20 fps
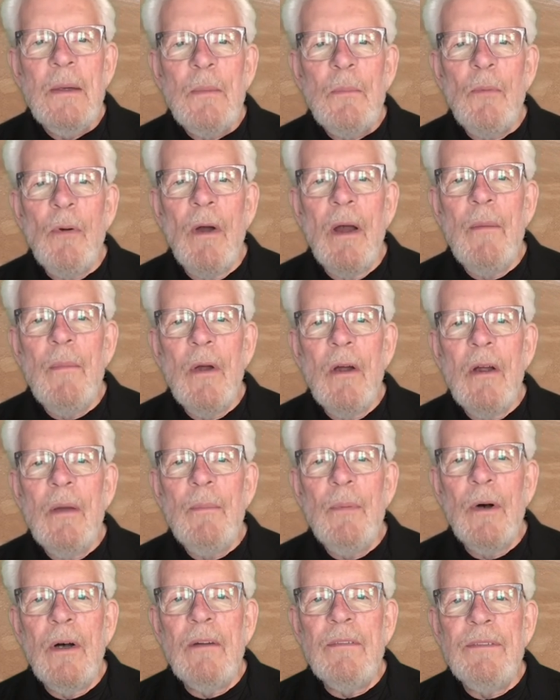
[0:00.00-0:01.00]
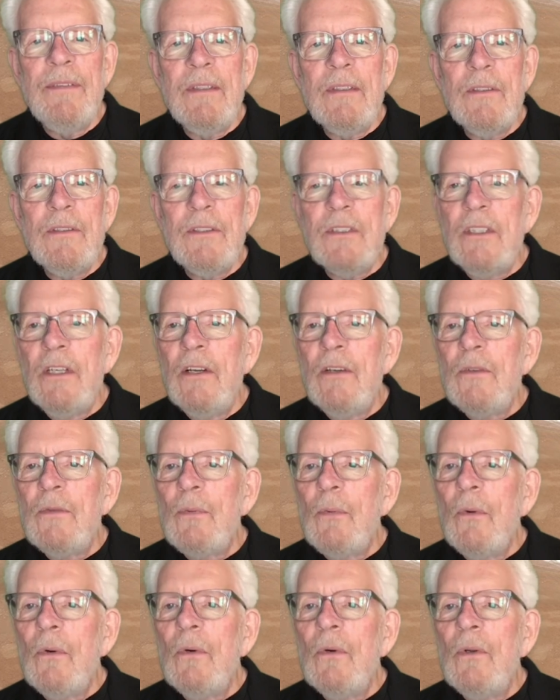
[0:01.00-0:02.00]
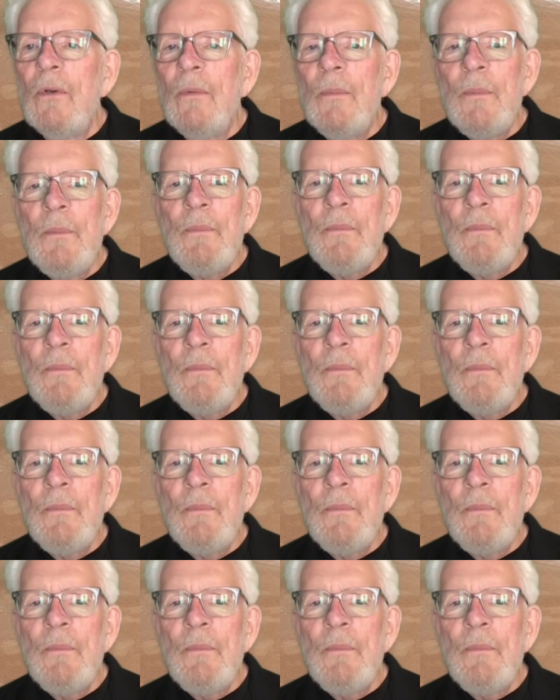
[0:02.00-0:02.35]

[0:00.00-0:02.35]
primary ball fields in his role